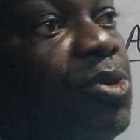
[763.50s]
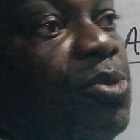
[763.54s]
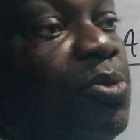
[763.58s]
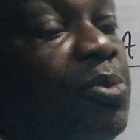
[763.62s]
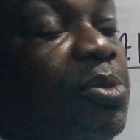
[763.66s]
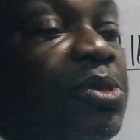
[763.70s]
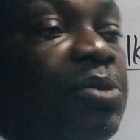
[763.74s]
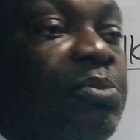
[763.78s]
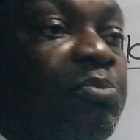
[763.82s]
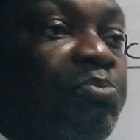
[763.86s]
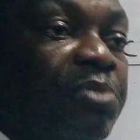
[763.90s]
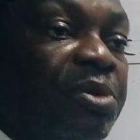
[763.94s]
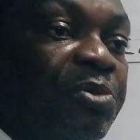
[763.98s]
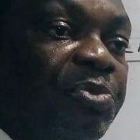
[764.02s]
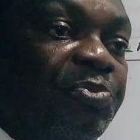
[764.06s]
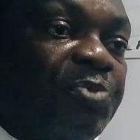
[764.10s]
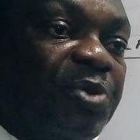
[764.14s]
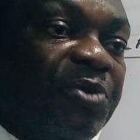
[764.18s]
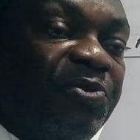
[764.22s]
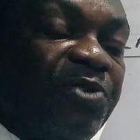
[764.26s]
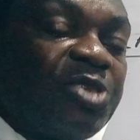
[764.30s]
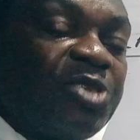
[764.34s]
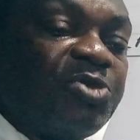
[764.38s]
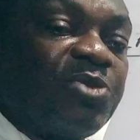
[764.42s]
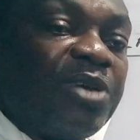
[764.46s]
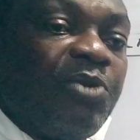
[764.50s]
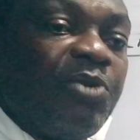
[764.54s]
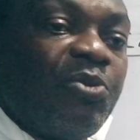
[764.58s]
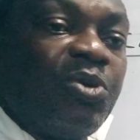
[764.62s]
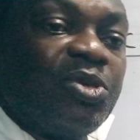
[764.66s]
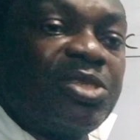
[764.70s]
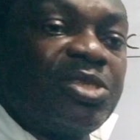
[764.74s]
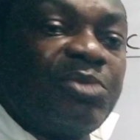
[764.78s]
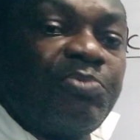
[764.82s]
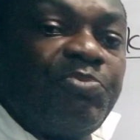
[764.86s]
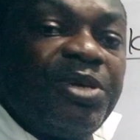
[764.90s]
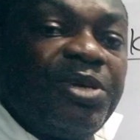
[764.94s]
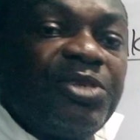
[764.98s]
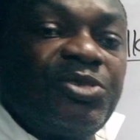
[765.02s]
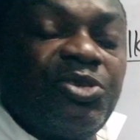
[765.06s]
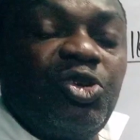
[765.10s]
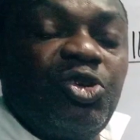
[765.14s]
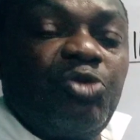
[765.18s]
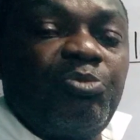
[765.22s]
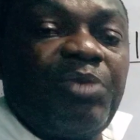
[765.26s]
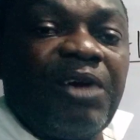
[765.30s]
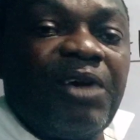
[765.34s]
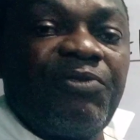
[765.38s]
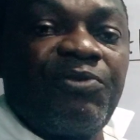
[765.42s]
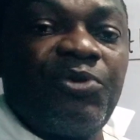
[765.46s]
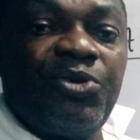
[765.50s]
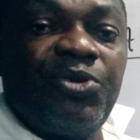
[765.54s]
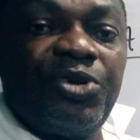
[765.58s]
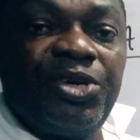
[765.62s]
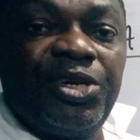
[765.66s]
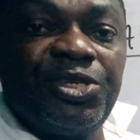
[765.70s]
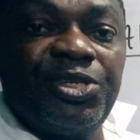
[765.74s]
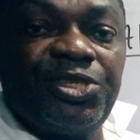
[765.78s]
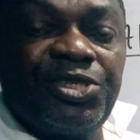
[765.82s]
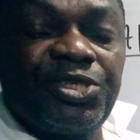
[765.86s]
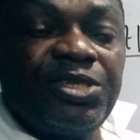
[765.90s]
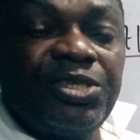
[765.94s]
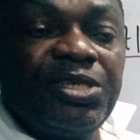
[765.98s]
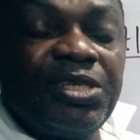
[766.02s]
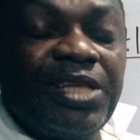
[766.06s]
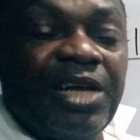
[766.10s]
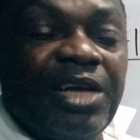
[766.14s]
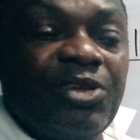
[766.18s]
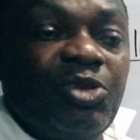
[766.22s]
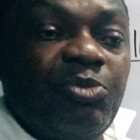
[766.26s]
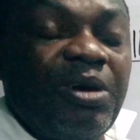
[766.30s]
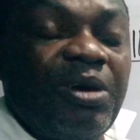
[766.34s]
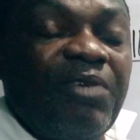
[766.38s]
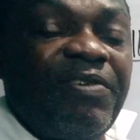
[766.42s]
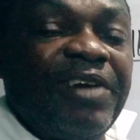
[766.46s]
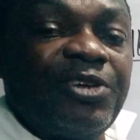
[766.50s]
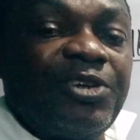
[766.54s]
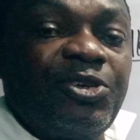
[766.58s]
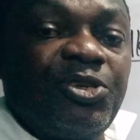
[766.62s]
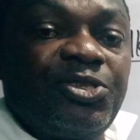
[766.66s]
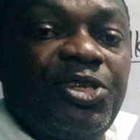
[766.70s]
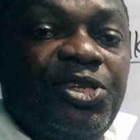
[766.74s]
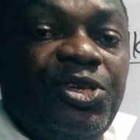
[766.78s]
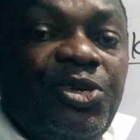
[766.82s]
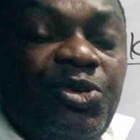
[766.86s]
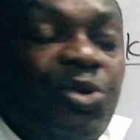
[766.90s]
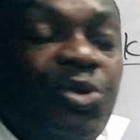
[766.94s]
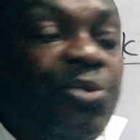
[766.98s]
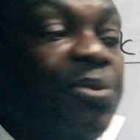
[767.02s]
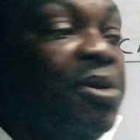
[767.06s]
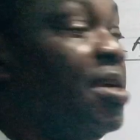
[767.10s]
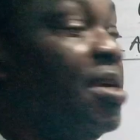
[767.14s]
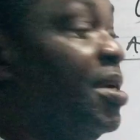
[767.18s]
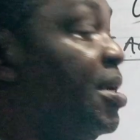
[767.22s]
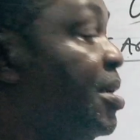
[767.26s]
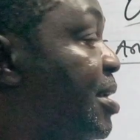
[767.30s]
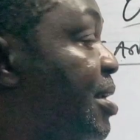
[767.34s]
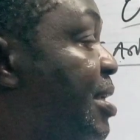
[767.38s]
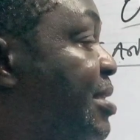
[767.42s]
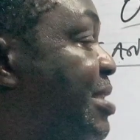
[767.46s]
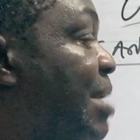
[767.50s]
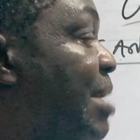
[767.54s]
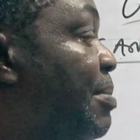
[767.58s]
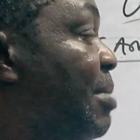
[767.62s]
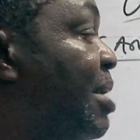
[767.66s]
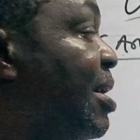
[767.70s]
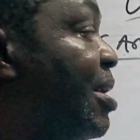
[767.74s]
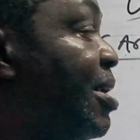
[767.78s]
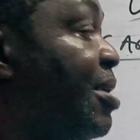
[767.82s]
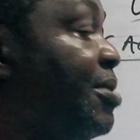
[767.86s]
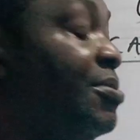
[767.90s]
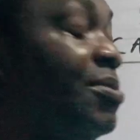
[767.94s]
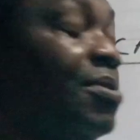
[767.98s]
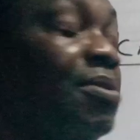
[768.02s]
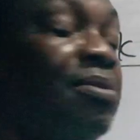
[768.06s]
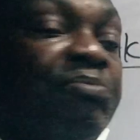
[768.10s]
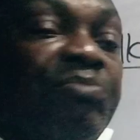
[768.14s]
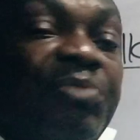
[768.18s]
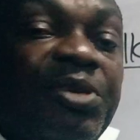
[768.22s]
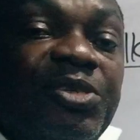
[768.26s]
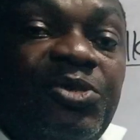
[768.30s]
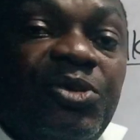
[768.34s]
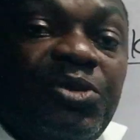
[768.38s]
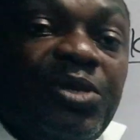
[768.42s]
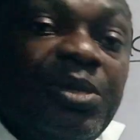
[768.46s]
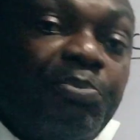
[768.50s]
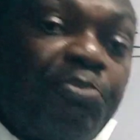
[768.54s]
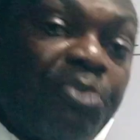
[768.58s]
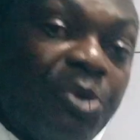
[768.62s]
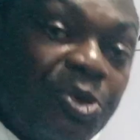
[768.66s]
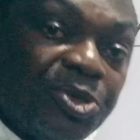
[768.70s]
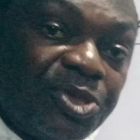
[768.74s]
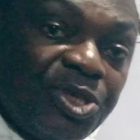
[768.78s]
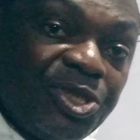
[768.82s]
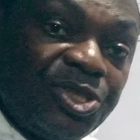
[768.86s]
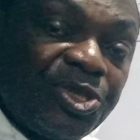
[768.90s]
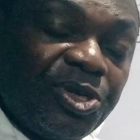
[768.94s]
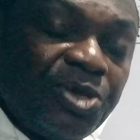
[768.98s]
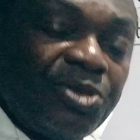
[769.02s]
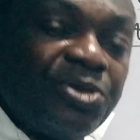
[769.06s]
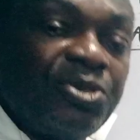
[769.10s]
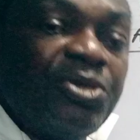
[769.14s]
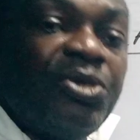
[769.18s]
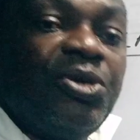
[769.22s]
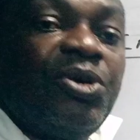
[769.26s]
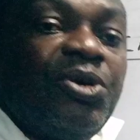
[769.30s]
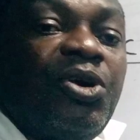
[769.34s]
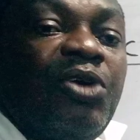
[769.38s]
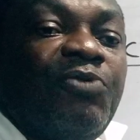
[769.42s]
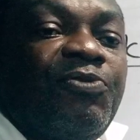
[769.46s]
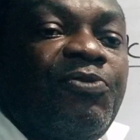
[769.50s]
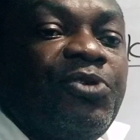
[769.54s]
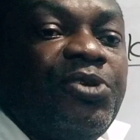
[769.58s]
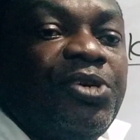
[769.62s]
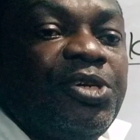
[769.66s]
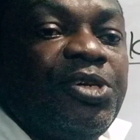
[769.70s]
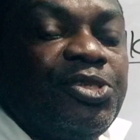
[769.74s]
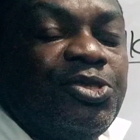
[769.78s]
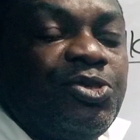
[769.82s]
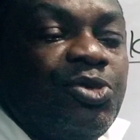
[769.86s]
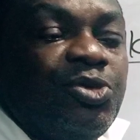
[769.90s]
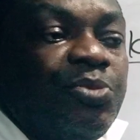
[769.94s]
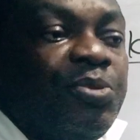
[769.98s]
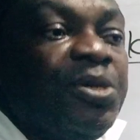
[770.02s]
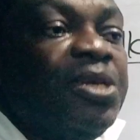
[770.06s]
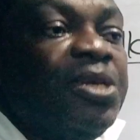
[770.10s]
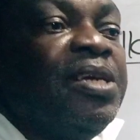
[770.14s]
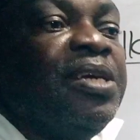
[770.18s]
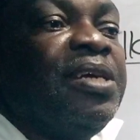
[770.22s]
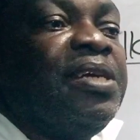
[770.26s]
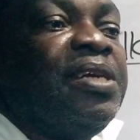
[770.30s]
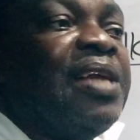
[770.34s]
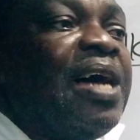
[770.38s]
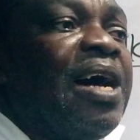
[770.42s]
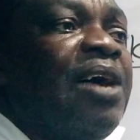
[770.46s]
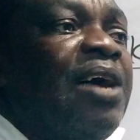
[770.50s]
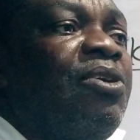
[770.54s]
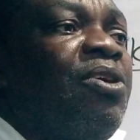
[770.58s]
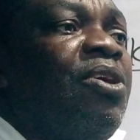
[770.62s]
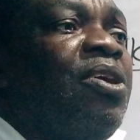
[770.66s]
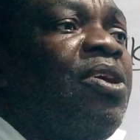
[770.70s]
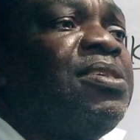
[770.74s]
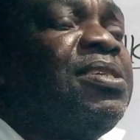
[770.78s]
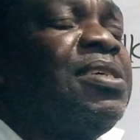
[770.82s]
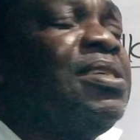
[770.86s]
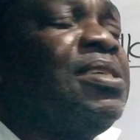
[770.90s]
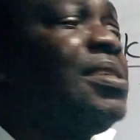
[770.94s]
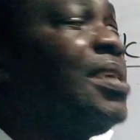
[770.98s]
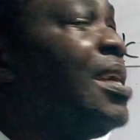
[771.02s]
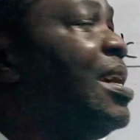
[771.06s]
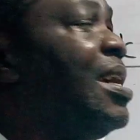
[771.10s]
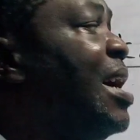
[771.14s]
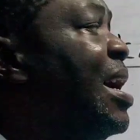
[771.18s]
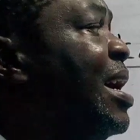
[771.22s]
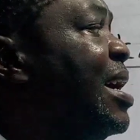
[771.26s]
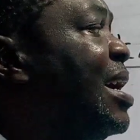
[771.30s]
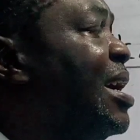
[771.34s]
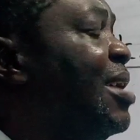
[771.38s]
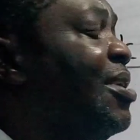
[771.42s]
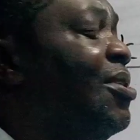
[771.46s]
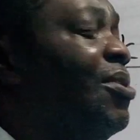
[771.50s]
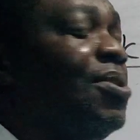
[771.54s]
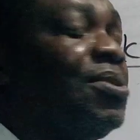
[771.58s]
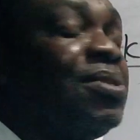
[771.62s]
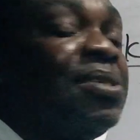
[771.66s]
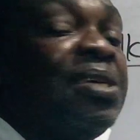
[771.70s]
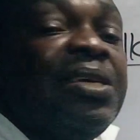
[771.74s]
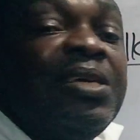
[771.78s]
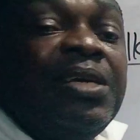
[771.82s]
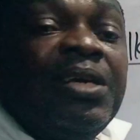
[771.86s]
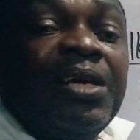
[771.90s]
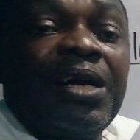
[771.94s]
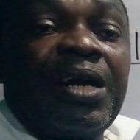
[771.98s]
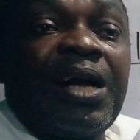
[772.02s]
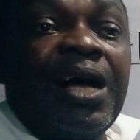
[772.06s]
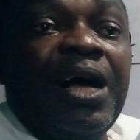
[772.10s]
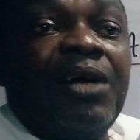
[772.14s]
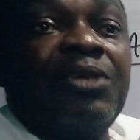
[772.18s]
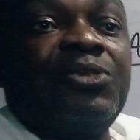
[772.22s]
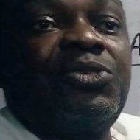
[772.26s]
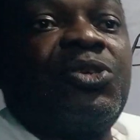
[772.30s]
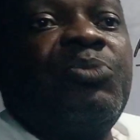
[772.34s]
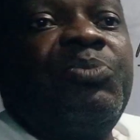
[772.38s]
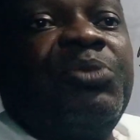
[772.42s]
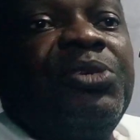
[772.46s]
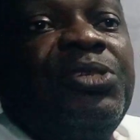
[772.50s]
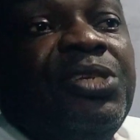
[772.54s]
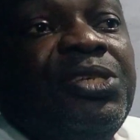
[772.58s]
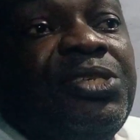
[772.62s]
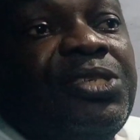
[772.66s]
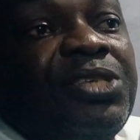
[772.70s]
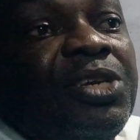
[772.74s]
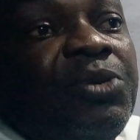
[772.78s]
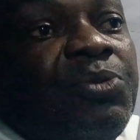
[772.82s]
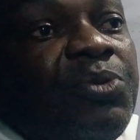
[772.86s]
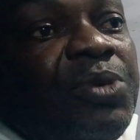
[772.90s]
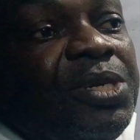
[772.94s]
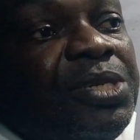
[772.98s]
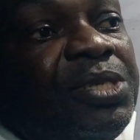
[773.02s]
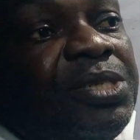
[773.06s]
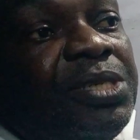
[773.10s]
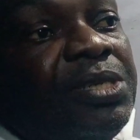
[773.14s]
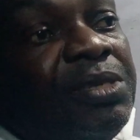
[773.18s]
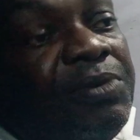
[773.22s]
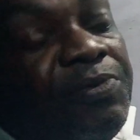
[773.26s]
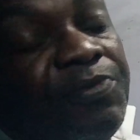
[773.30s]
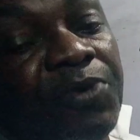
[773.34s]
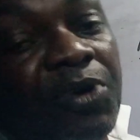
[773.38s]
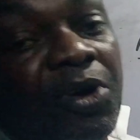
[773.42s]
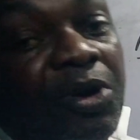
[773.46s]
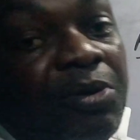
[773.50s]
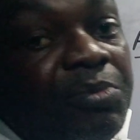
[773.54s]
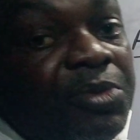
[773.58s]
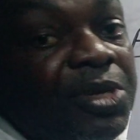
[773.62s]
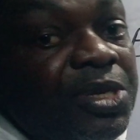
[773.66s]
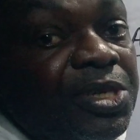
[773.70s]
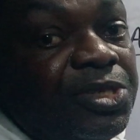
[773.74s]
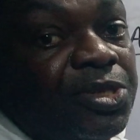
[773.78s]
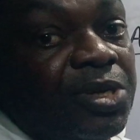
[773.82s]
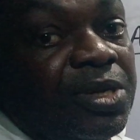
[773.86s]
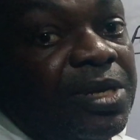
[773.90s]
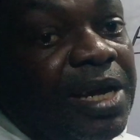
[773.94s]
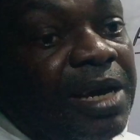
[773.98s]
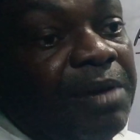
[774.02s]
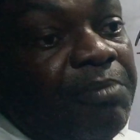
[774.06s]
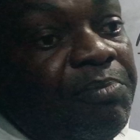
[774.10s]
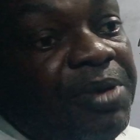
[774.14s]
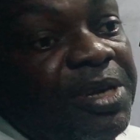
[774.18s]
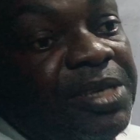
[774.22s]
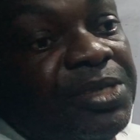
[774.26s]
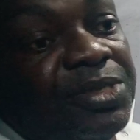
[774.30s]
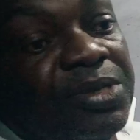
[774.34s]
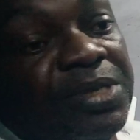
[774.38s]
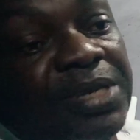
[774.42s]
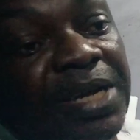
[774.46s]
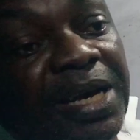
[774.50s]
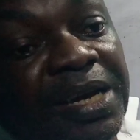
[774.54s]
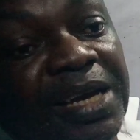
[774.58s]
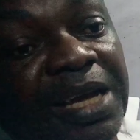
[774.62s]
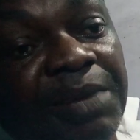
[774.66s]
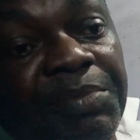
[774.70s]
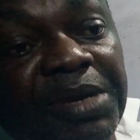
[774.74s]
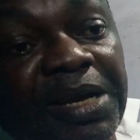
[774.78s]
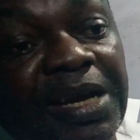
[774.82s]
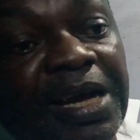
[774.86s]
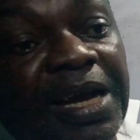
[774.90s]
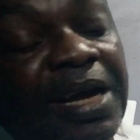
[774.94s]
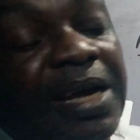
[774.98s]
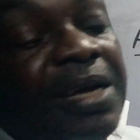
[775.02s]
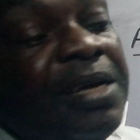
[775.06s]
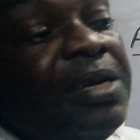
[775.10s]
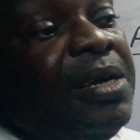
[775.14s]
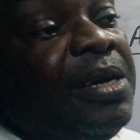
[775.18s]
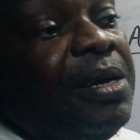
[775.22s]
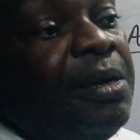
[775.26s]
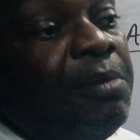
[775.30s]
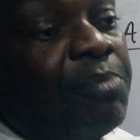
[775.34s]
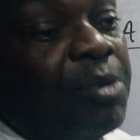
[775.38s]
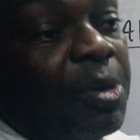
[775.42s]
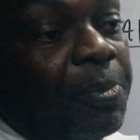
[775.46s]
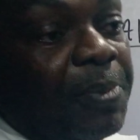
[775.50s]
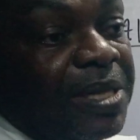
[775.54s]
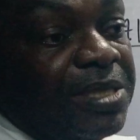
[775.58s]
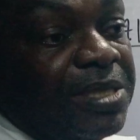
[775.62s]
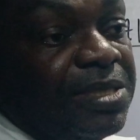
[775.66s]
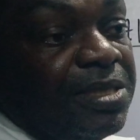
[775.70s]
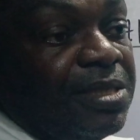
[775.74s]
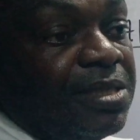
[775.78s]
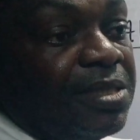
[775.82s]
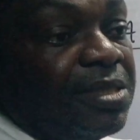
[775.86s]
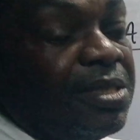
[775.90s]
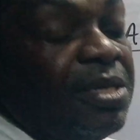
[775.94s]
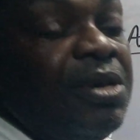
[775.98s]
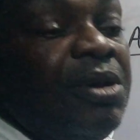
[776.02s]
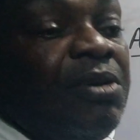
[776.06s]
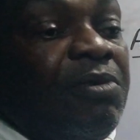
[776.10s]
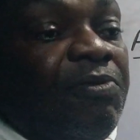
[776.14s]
group. The previous one was based on the number of OH, the number of hydroxyl group. This time around, based on the position of OH group. Now, all these alkanols can also be distinguished from each other based on their chemical properties.